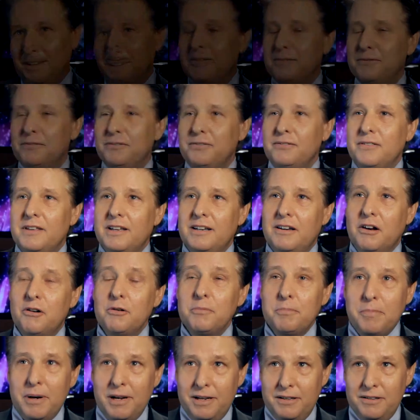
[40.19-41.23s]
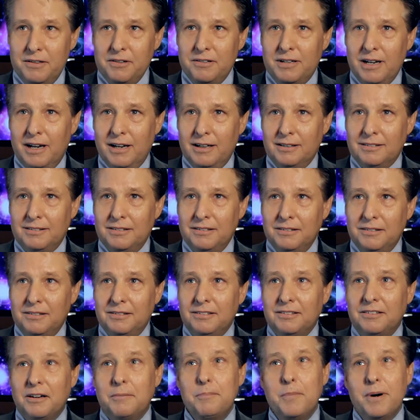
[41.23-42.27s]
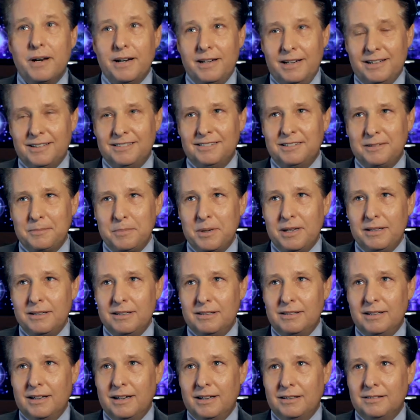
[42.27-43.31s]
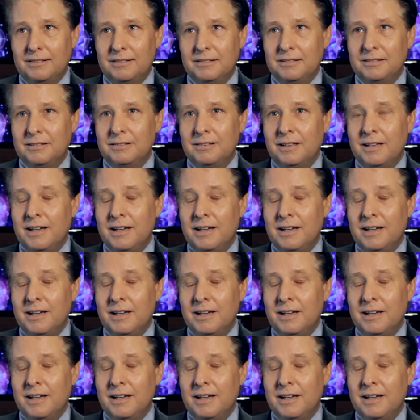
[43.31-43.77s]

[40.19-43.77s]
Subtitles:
If they don't pay their taxes, somebody has to pay the taxes.